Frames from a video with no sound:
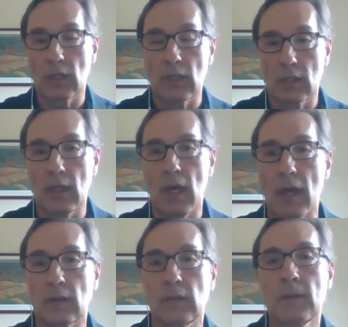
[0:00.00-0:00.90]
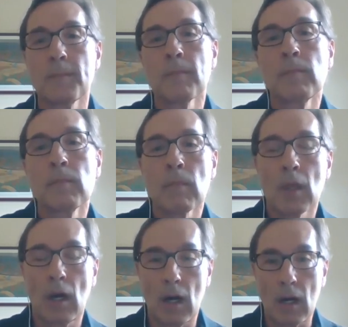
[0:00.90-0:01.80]
that we can connect.
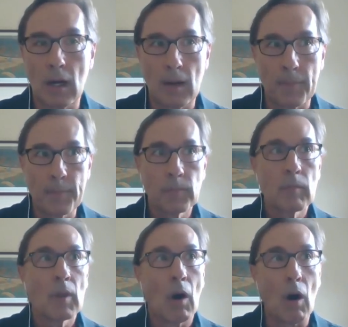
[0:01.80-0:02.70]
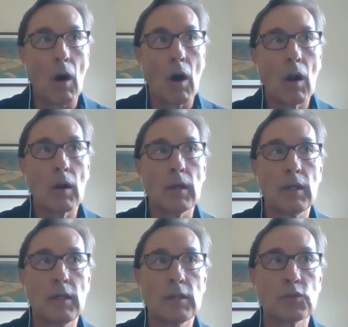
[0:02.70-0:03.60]

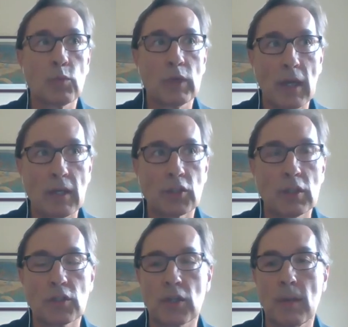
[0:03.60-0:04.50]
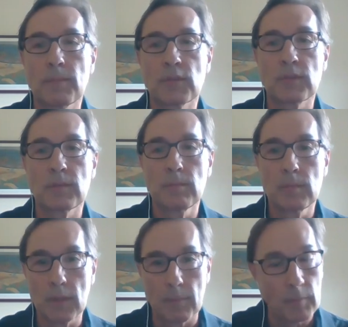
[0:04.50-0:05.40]
R is relationships,
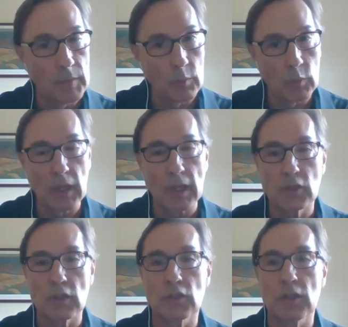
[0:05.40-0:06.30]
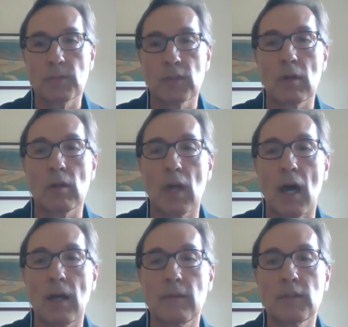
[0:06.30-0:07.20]
the relationships
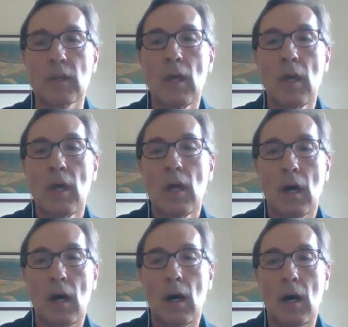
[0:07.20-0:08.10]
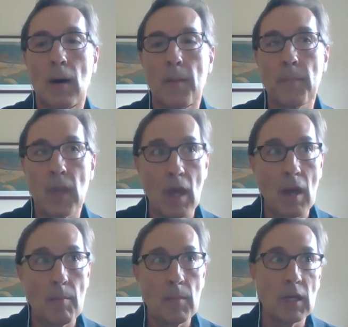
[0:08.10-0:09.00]
in our lives.
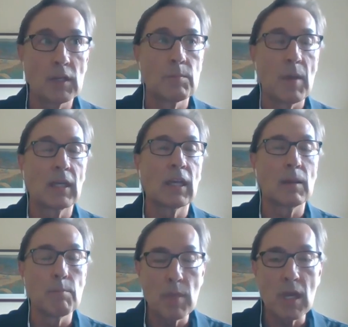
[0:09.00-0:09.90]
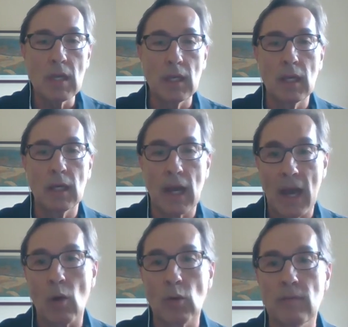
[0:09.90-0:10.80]
M is making
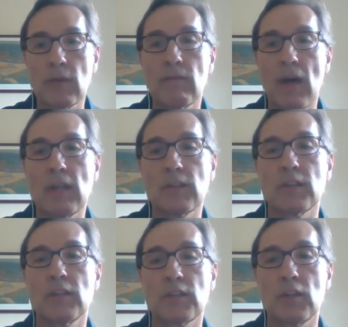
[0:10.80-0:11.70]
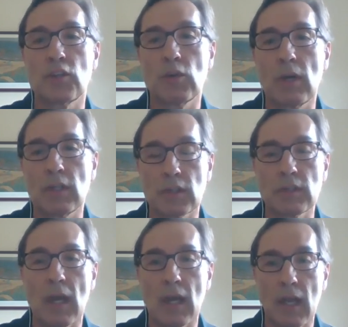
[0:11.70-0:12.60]
meaning out of events and
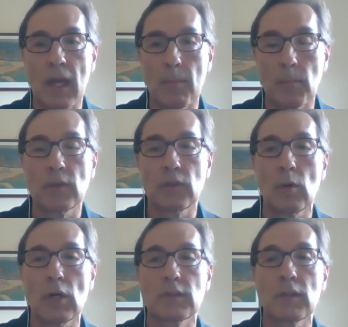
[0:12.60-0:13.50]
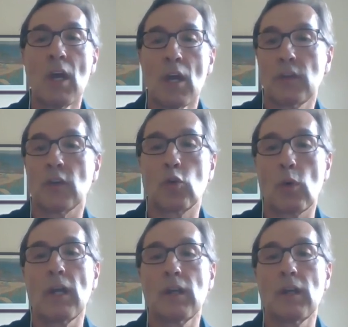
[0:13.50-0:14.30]
situations that happen to us, the